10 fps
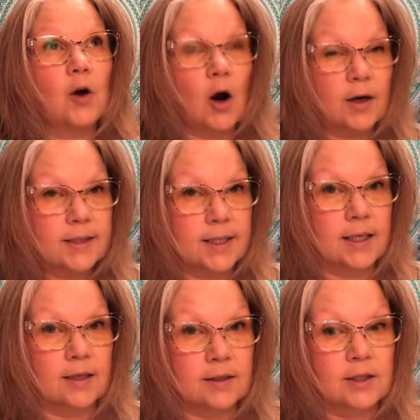heart
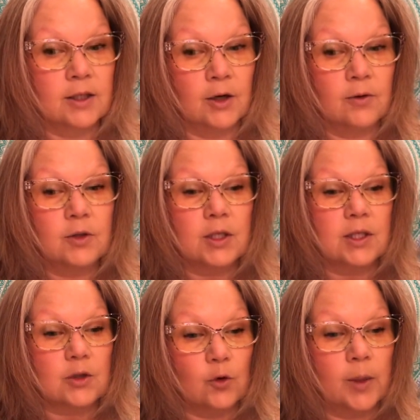sings? You know, just
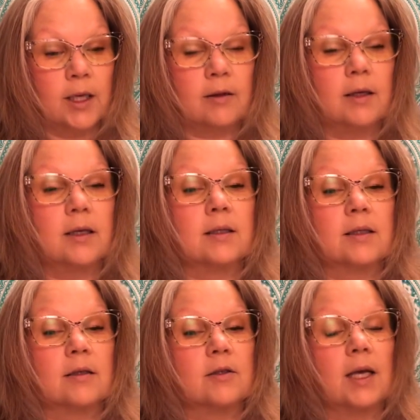so many things.